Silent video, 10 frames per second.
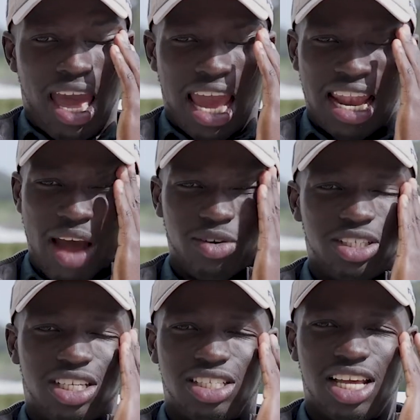And that was
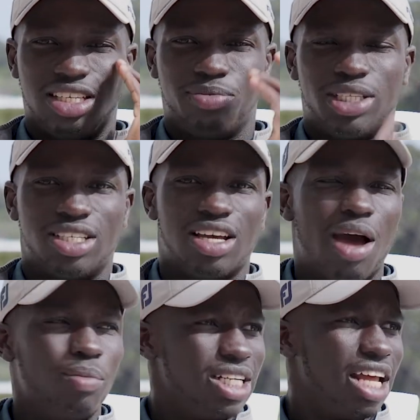just a testament to
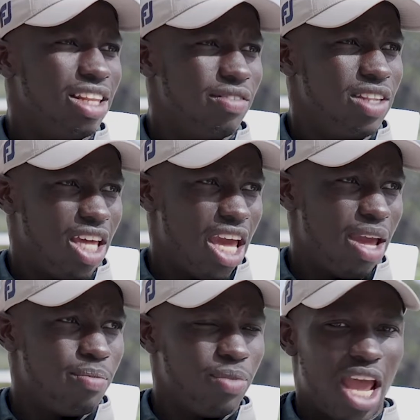how much I love the
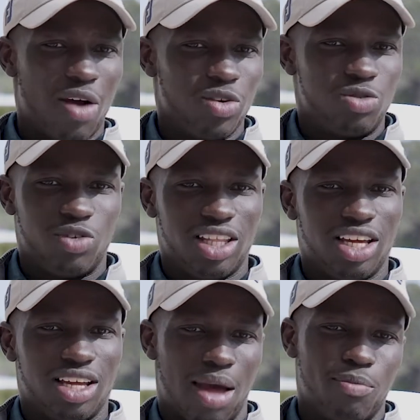game. I'm
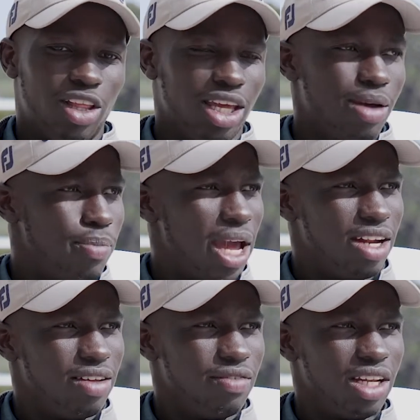really
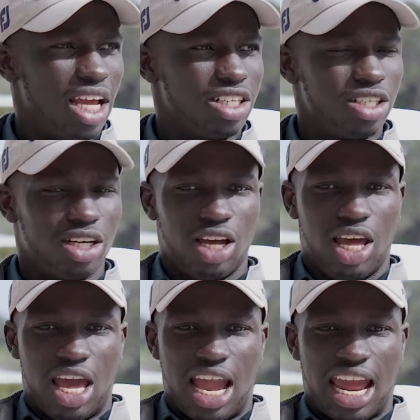competitive in nature,
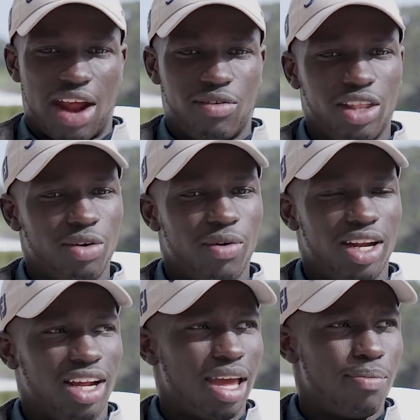and I really
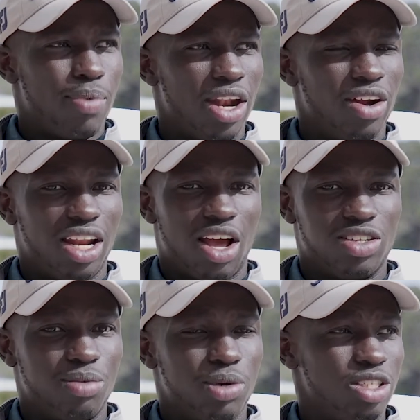wanted to get better, and I
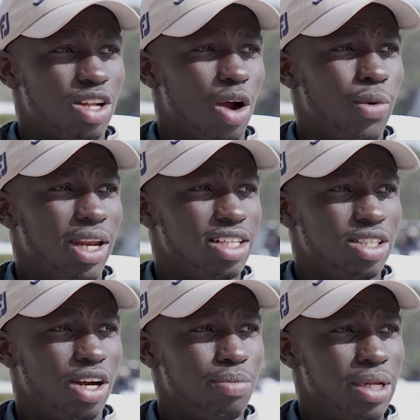was able to start winning
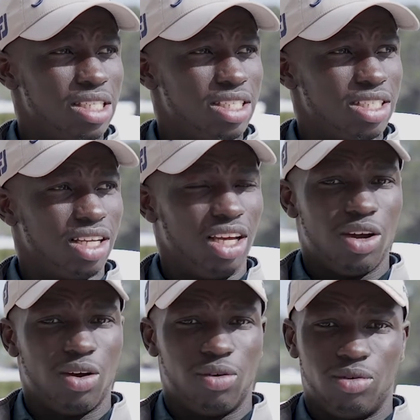tournaments,
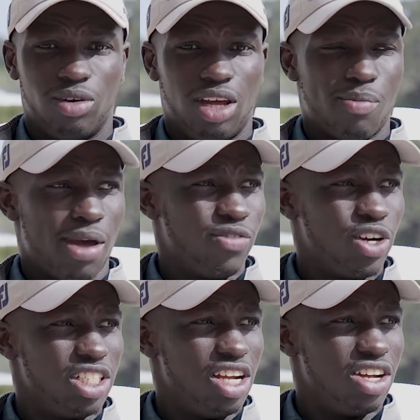in my
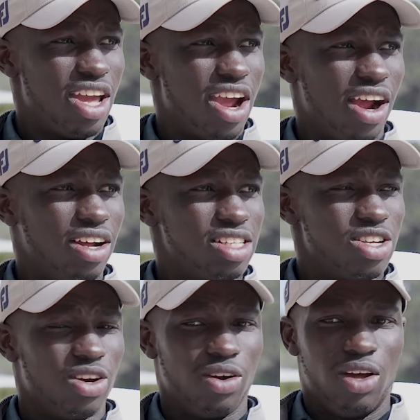first year there.
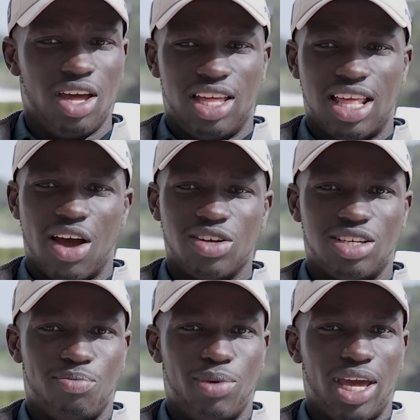So that
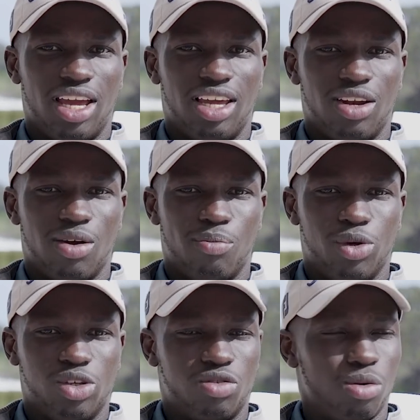was a big,
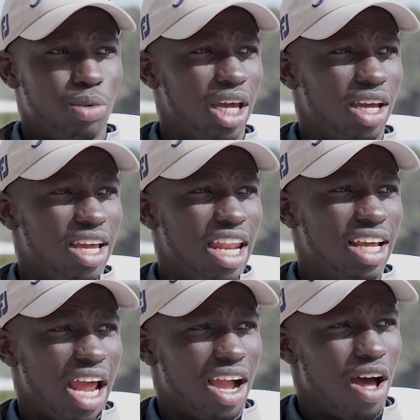boost for me,
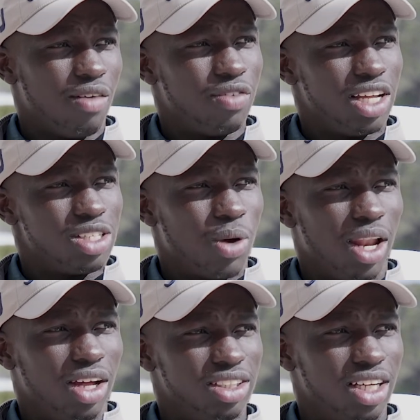getting that confidence
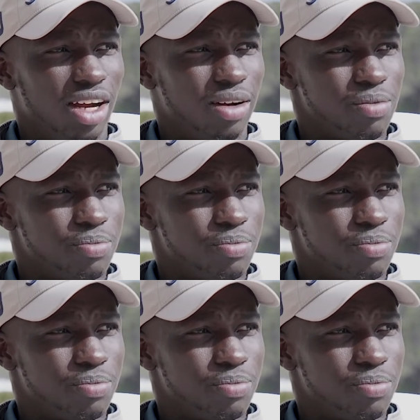while I was there.